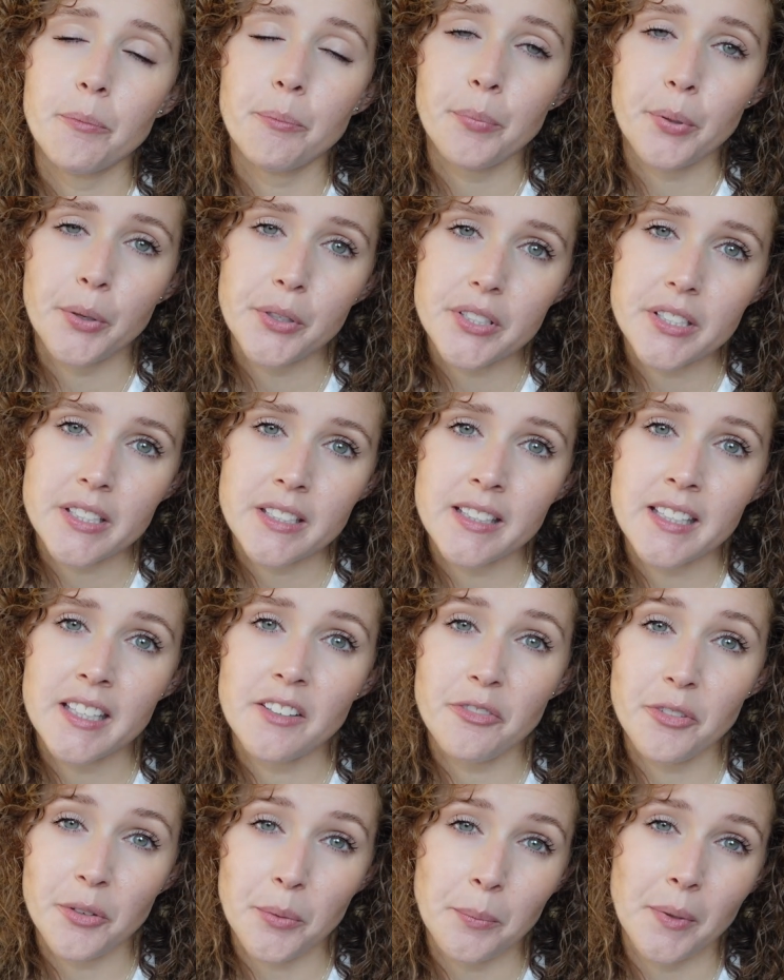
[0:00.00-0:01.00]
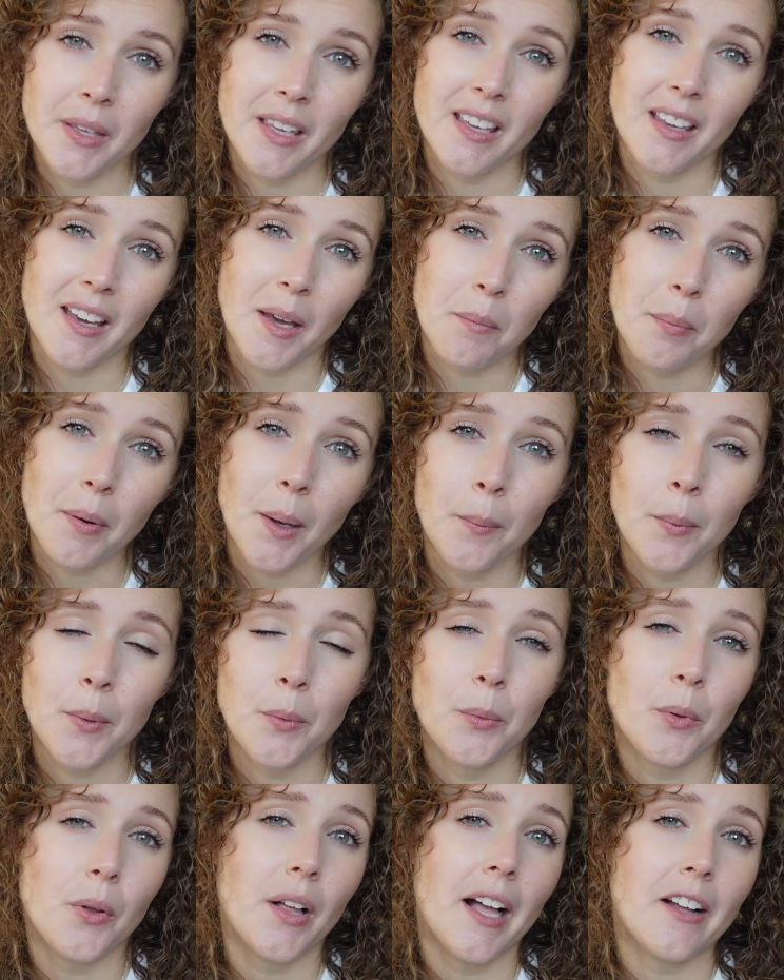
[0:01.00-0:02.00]
personally for me, I probably
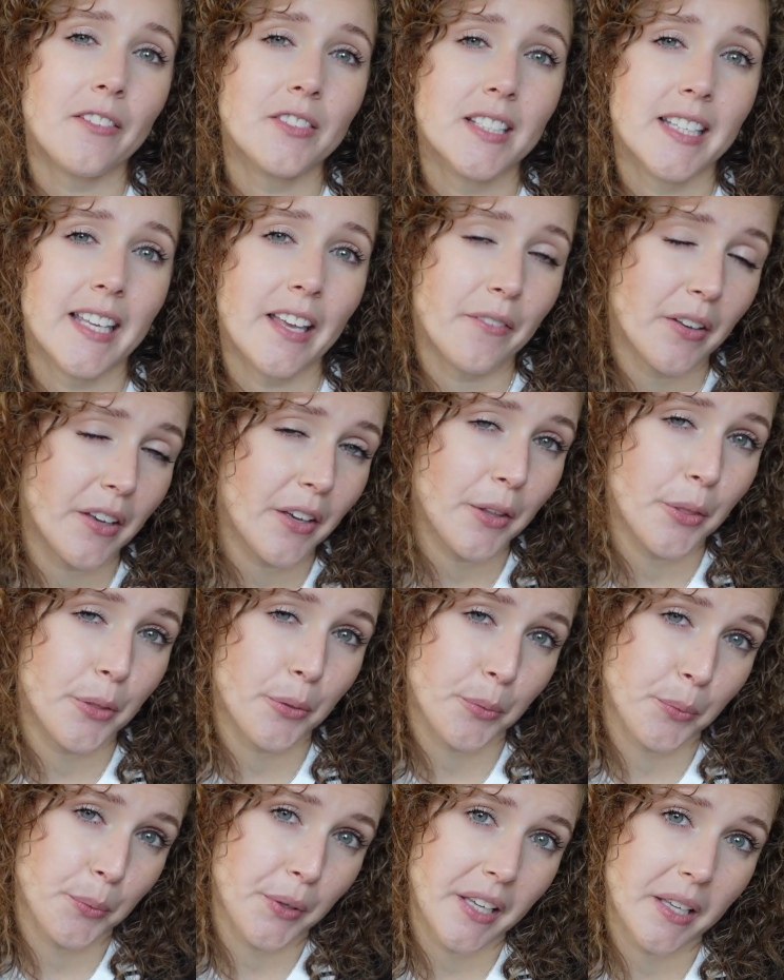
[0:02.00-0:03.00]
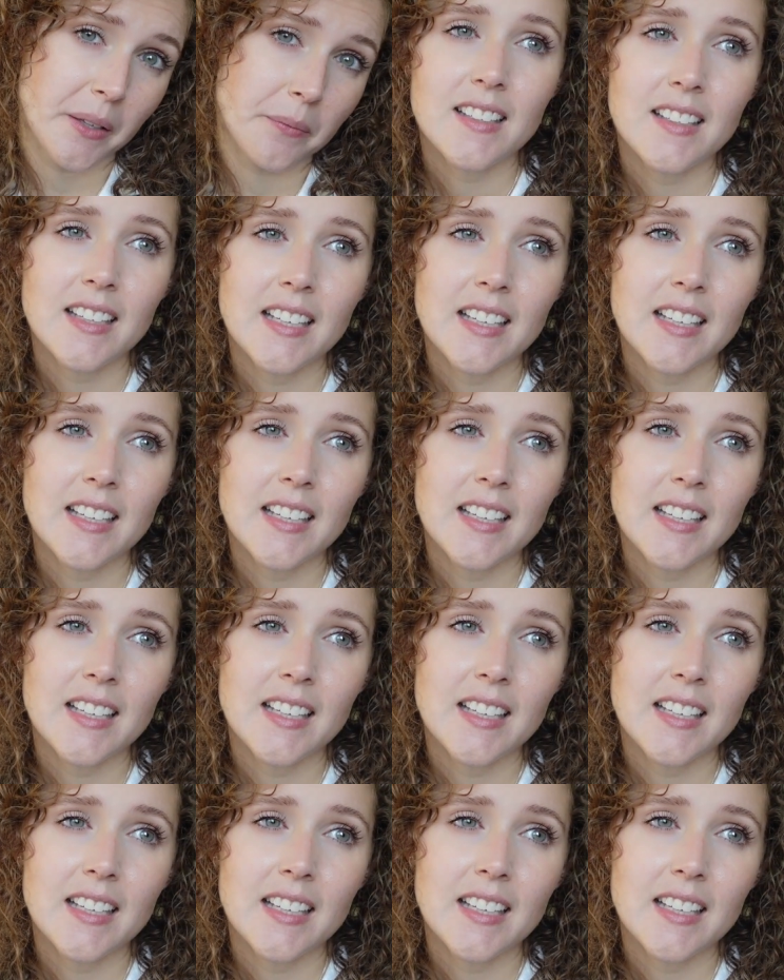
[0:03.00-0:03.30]
will have to give it a 3.